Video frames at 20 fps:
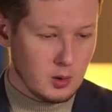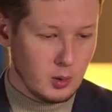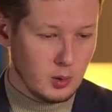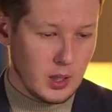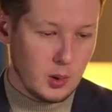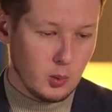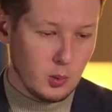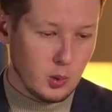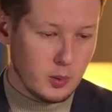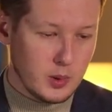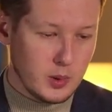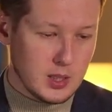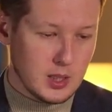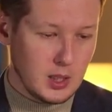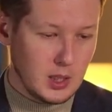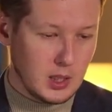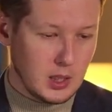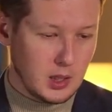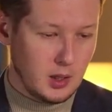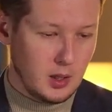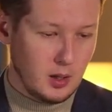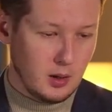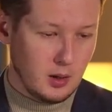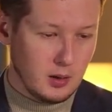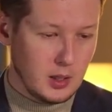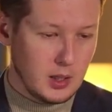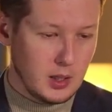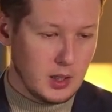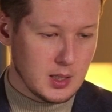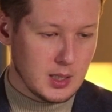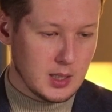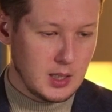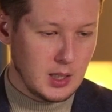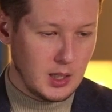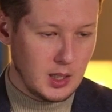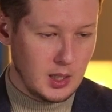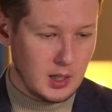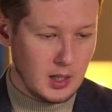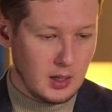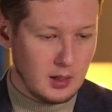So again, what we see here is
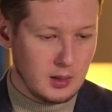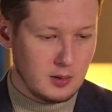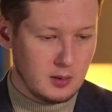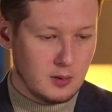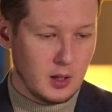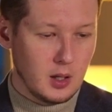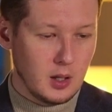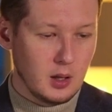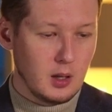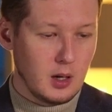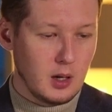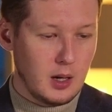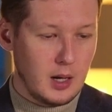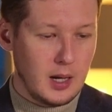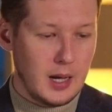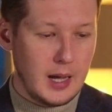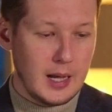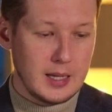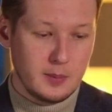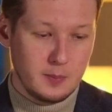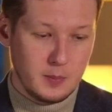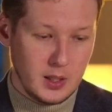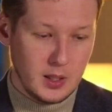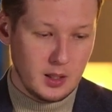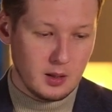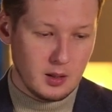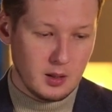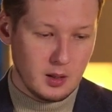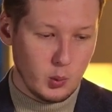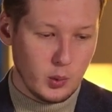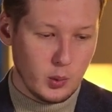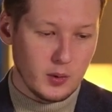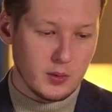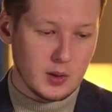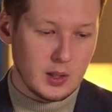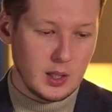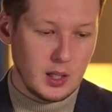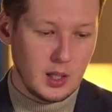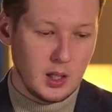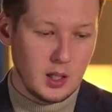the Drill admin
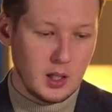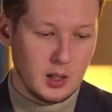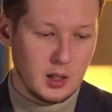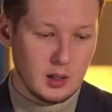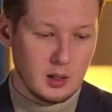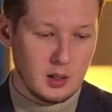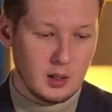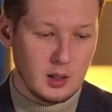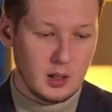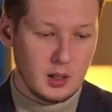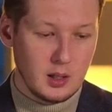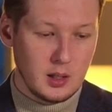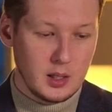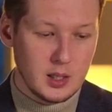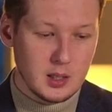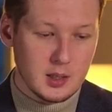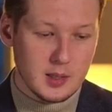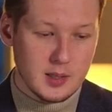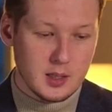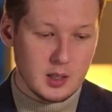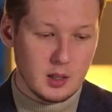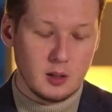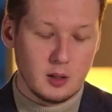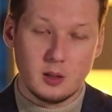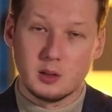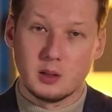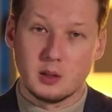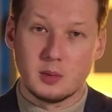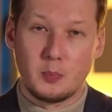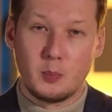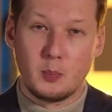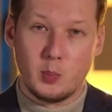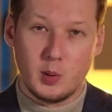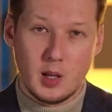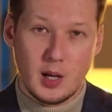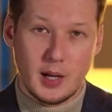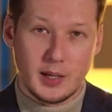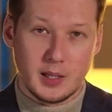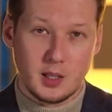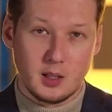with the installed
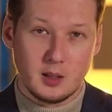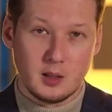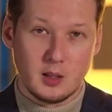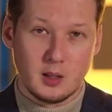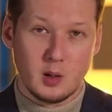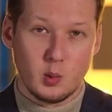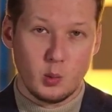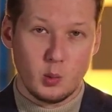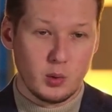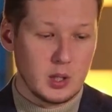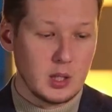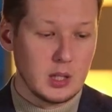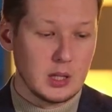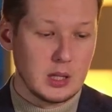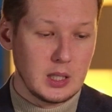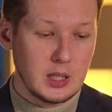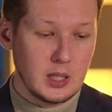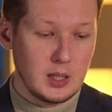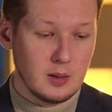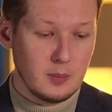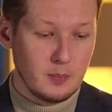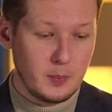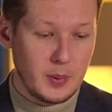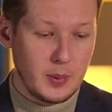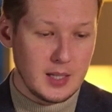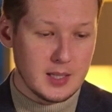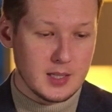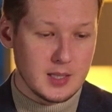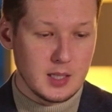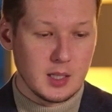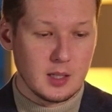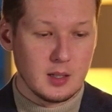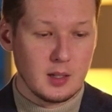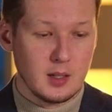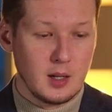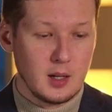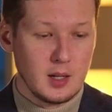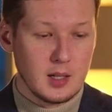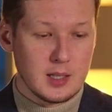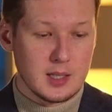plugin within the
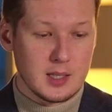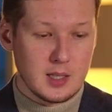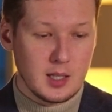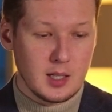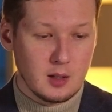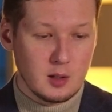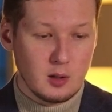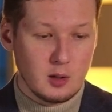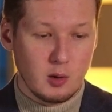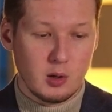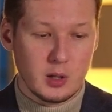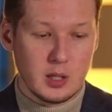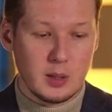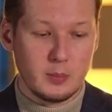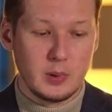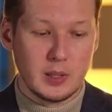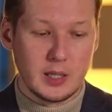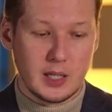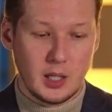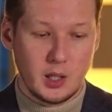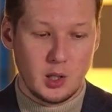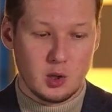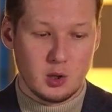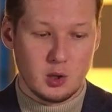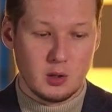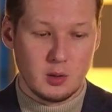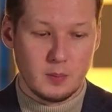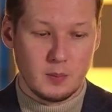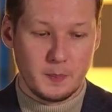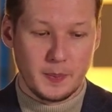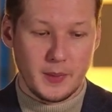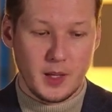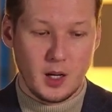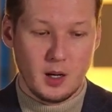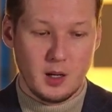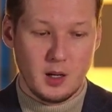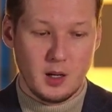basic standalone application